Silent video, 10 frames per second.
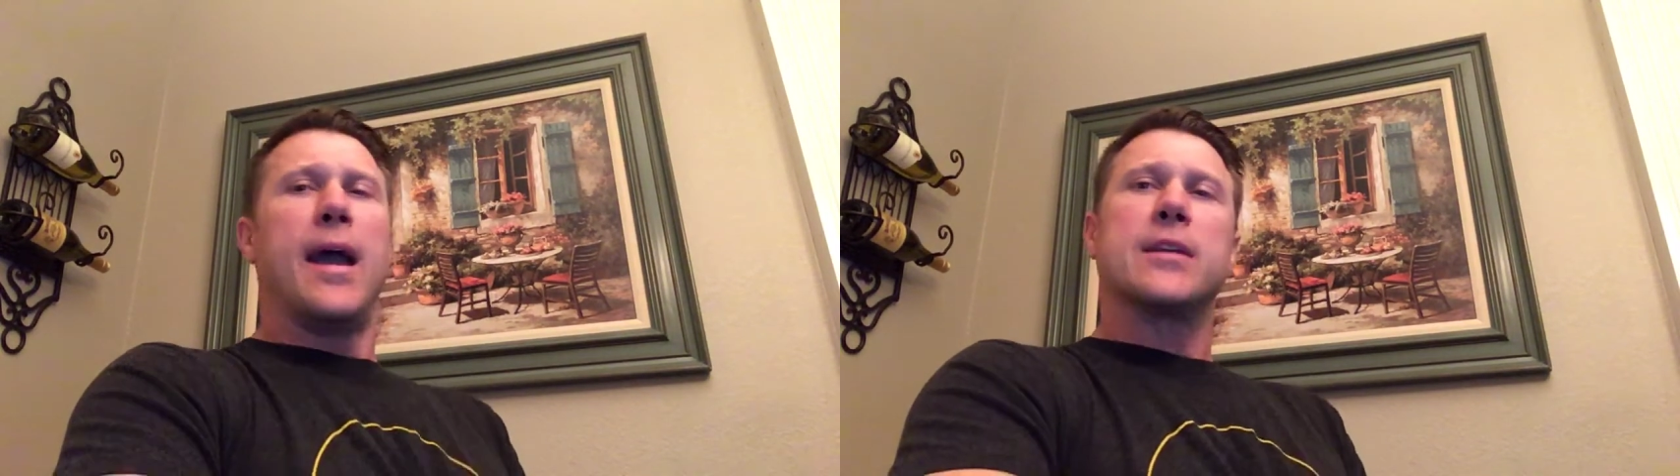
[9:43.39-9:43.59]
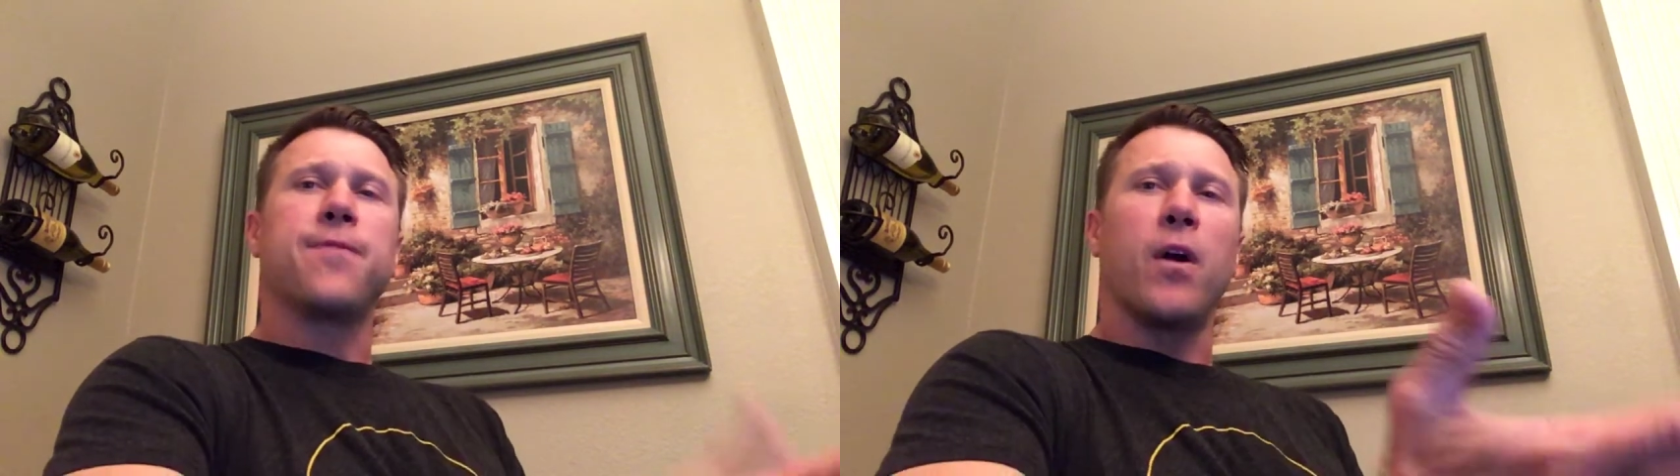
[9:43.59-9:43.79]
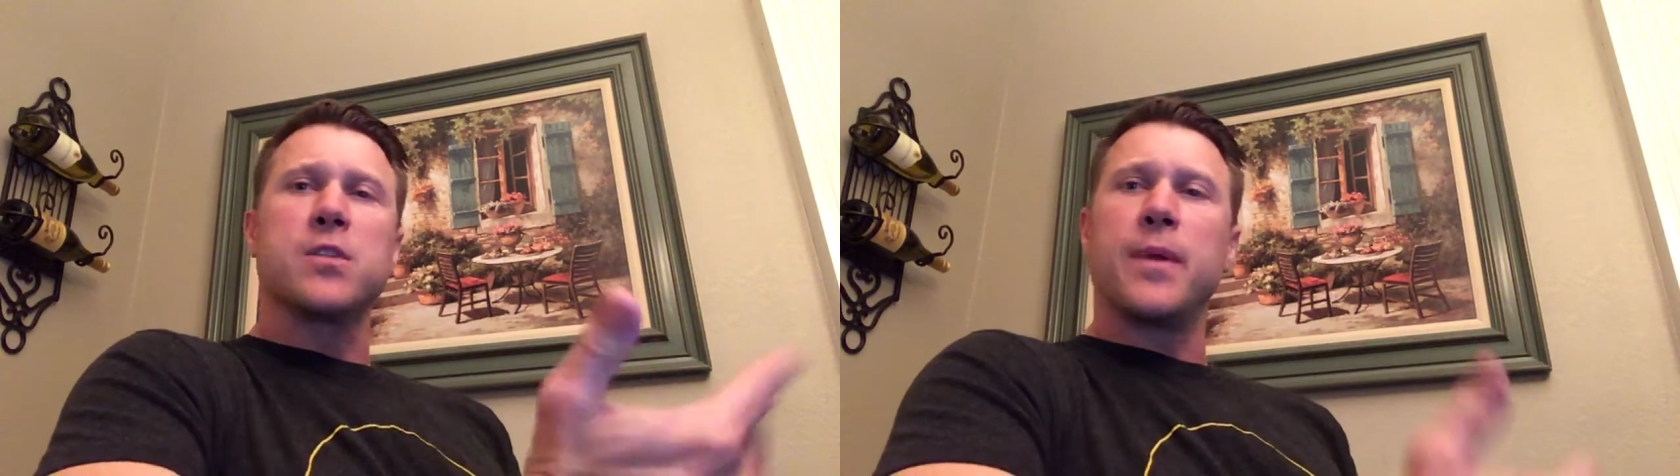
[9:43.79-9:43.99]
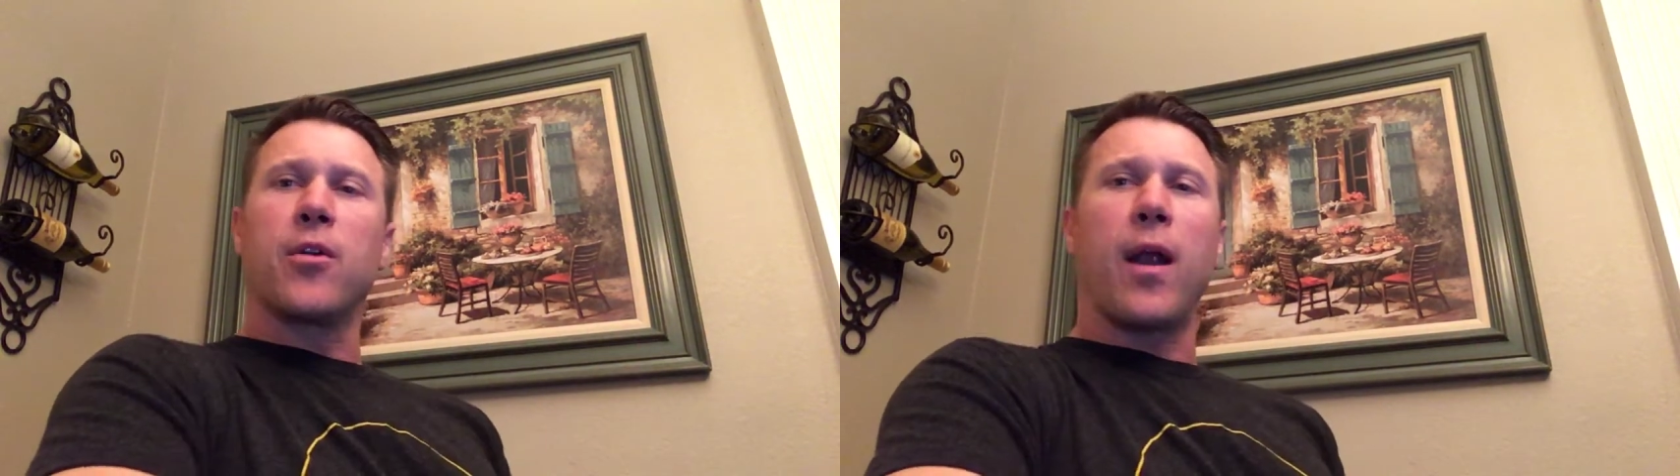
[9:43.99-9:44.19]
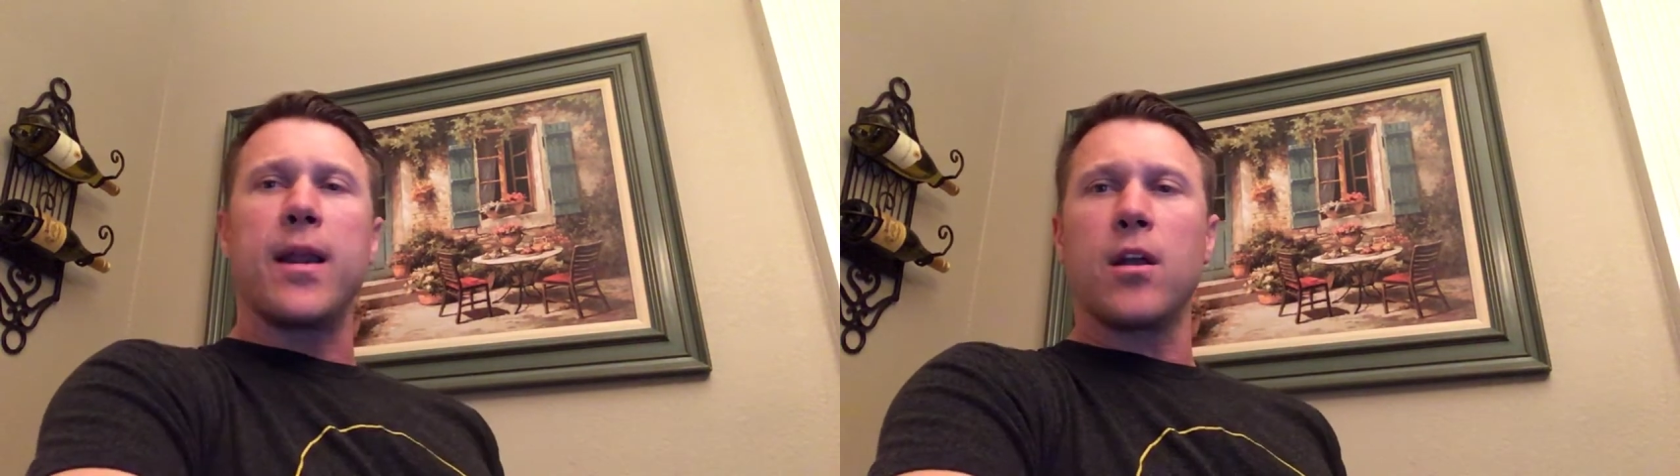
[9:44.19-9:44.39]
As far as me
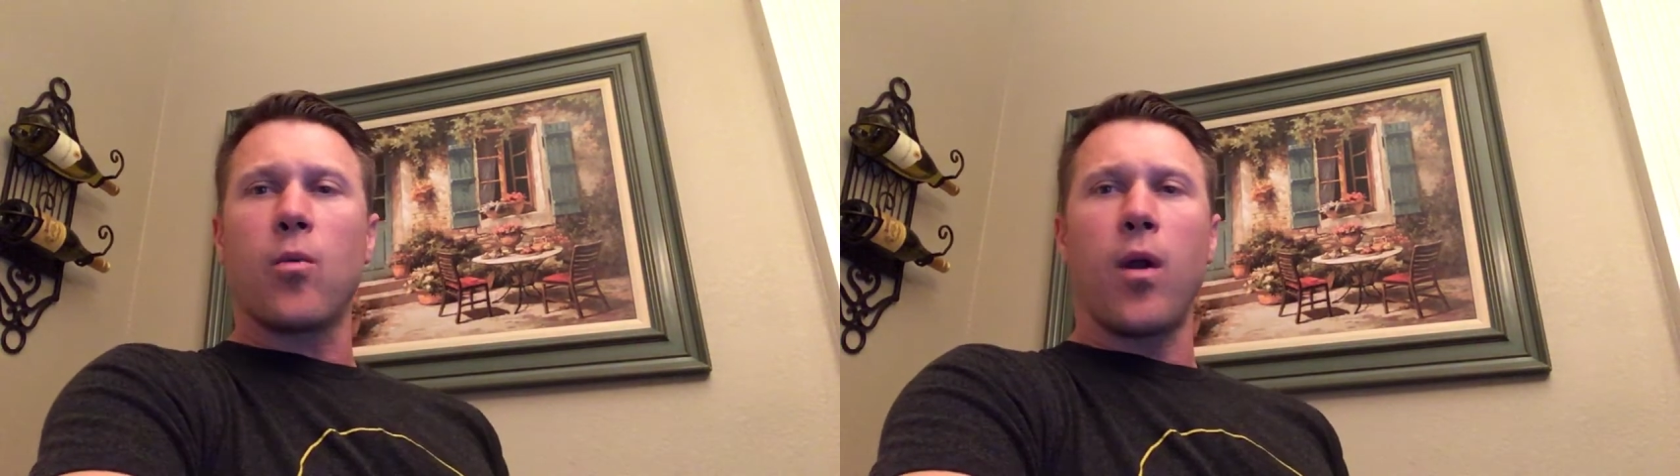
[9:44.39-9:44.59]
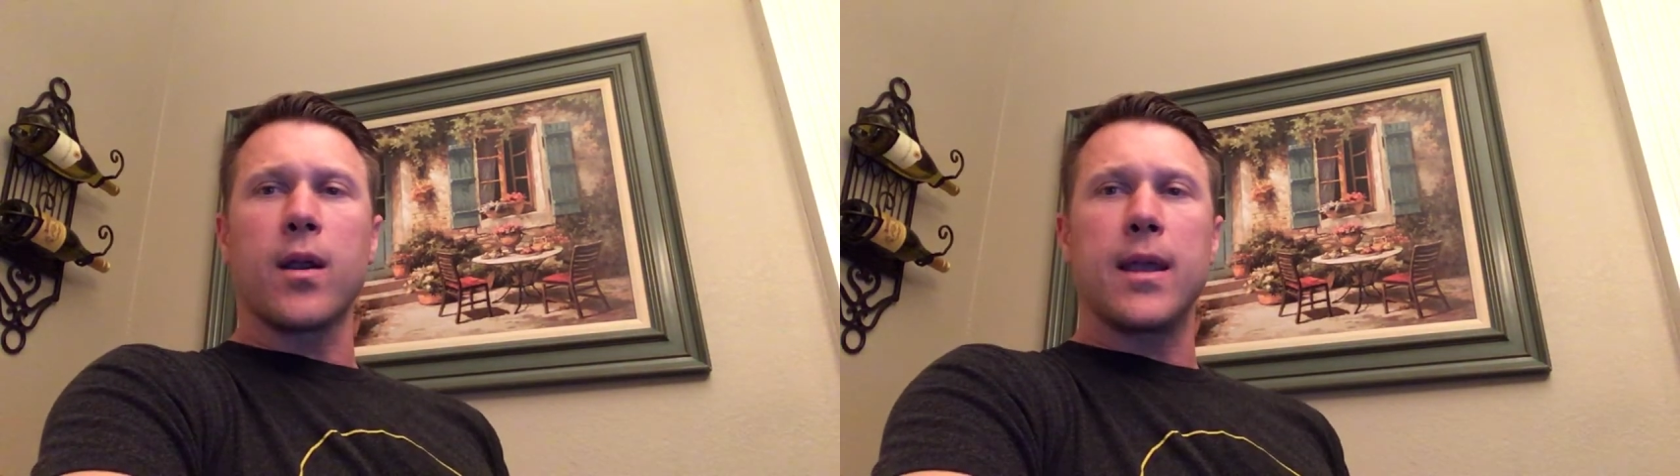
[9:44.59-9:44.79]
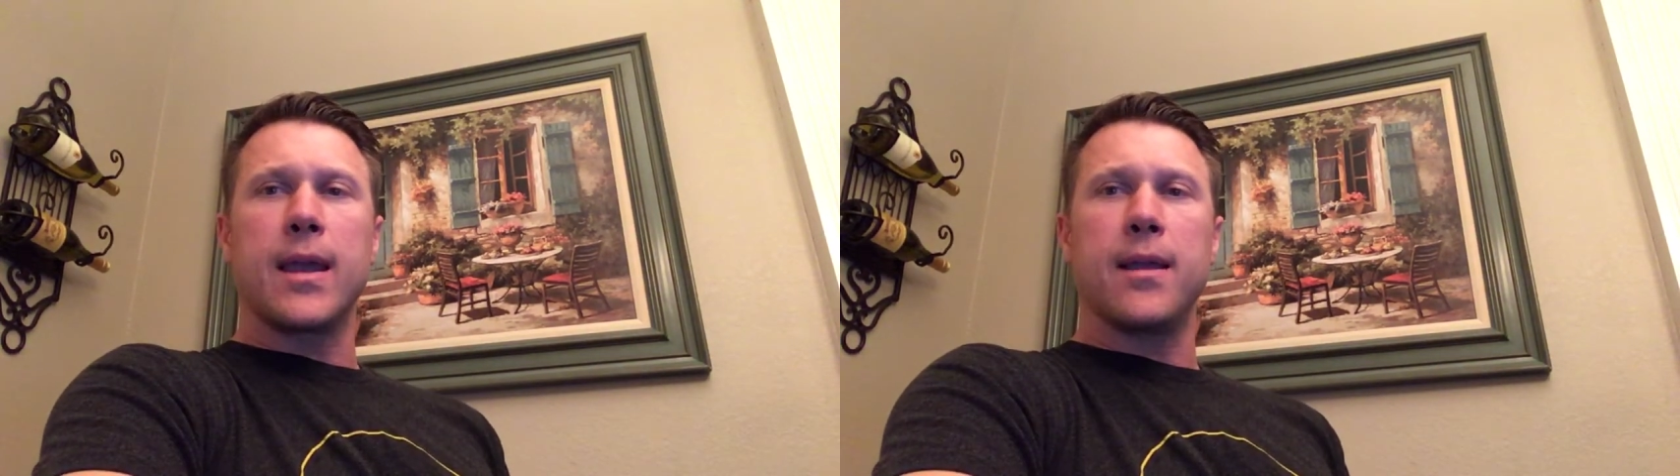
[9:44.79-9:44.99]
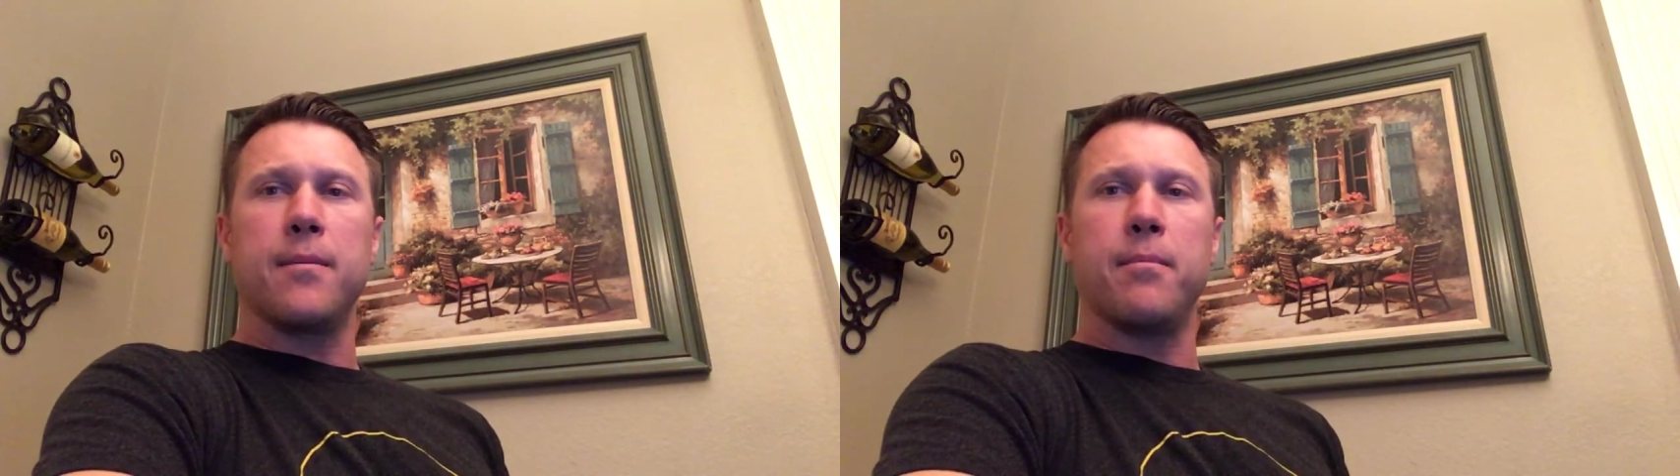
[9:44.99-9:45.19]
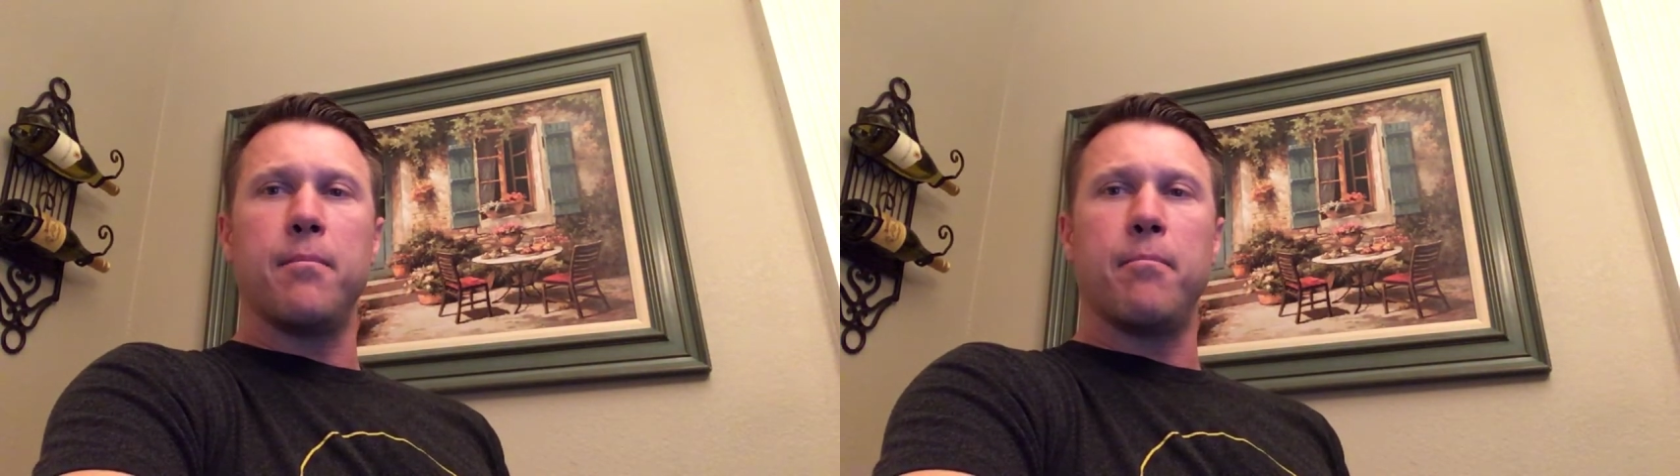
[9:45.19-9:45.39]
grading your work and
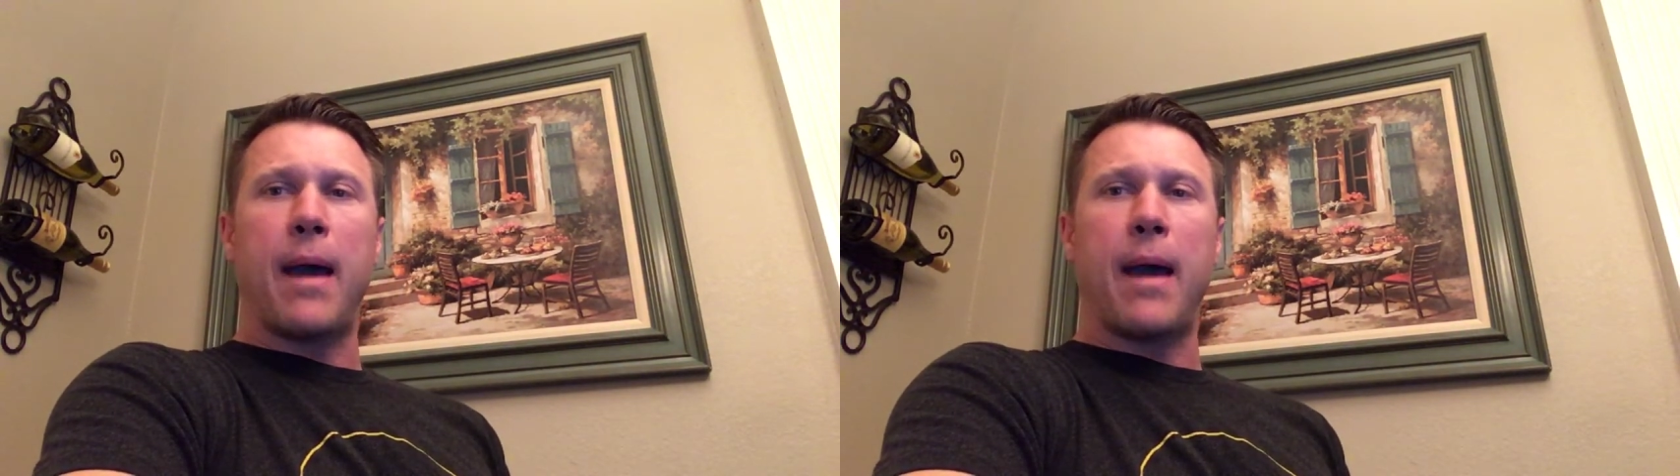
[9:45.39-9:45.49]
getting